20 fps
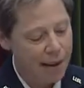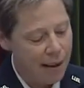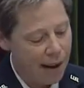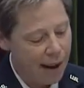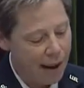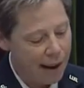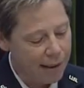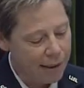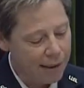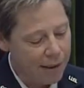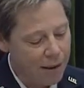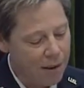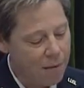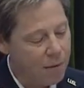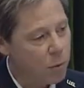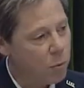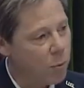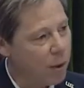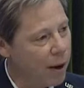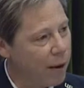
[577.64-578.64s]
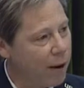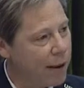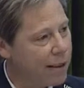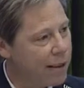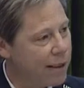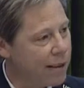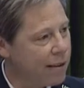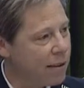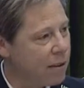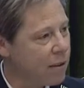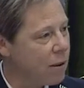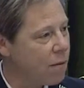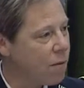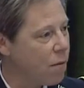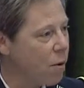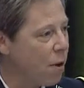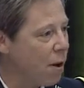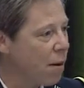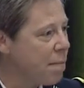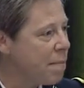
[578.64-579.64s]
I loved wearing this
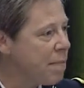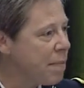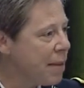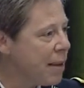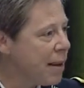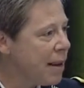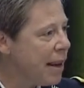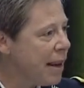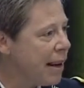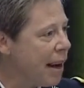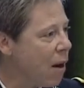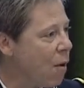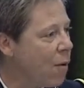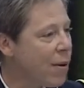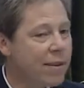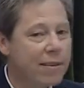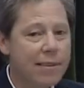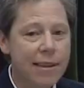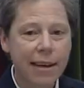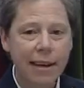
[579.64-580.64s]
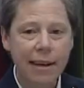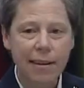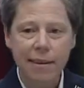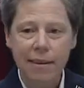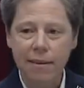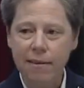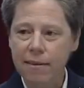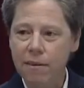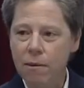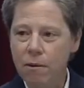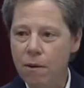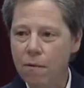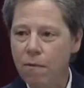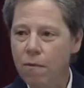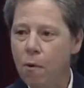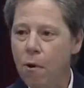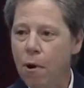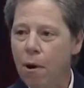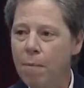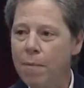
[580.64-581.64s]
uniform, and I always think of this
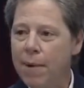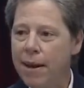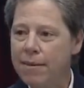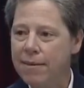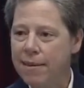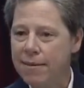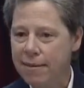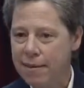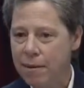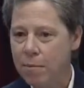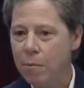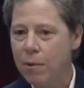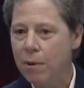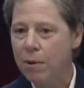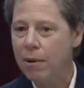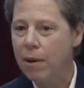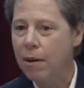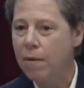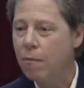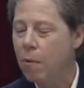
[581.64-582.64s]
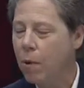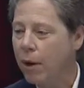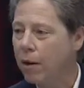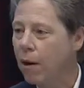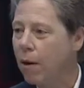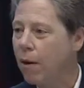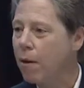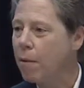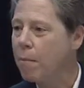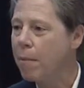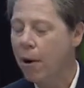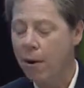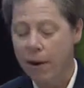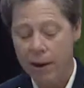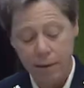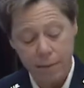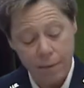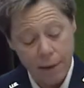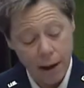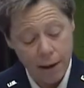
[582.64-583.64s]
uniform as a symbol of what are
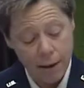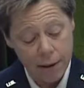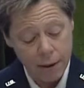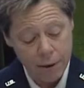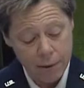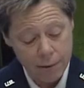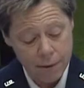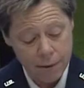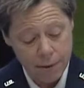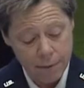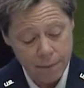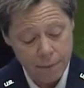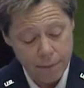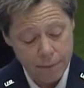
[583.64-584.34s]
American values.